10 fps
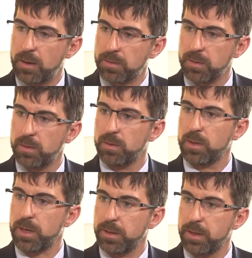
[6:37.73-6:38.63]

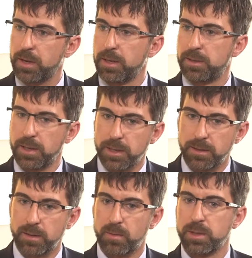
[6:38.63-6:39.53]
Absolutely. And the nice thing
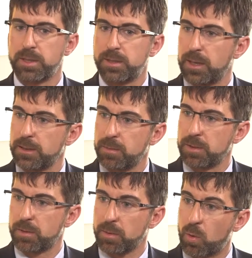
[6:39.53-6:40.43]
is the risk
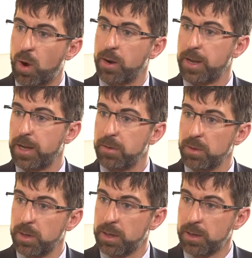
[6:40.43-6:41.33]
assessments are required
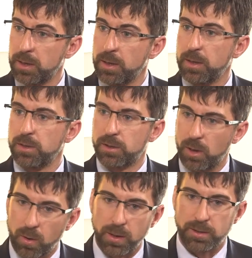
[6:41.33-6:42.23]
annually,
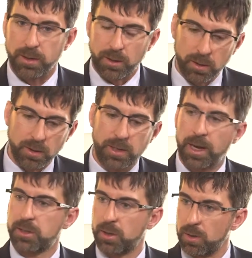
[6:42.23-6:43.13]
so it's a good
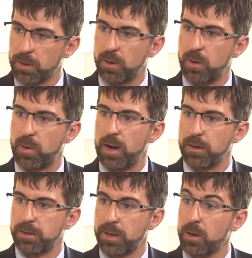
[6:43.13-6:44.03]
catch-all to go around
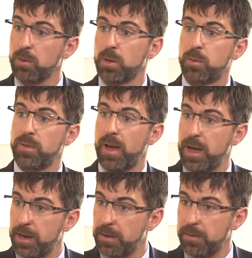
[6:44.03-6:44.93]
and say, oh, look, we've
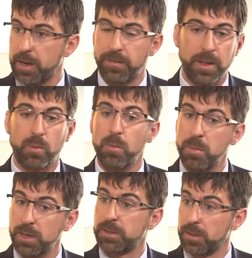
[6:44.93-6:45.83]
added, if they were
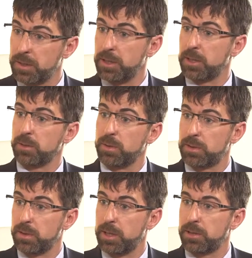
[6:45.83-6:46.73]
missed on the initial
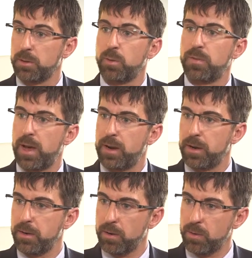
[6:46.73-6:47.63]
installation, we've
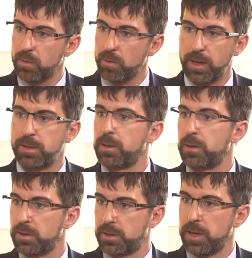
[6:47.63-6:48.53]
added a new
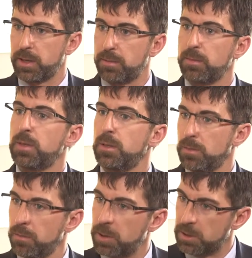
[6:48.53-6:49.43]
interior SEG
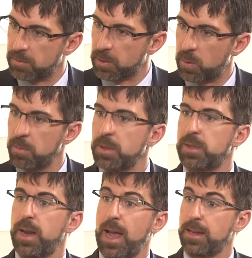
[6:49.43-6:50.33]
piece of equipment
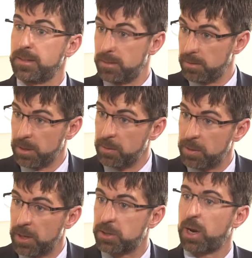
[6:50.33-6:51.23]
that has
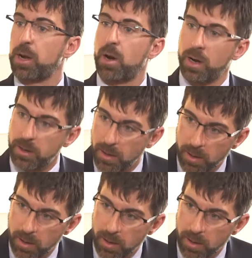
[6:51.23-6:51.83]
EPHI on it.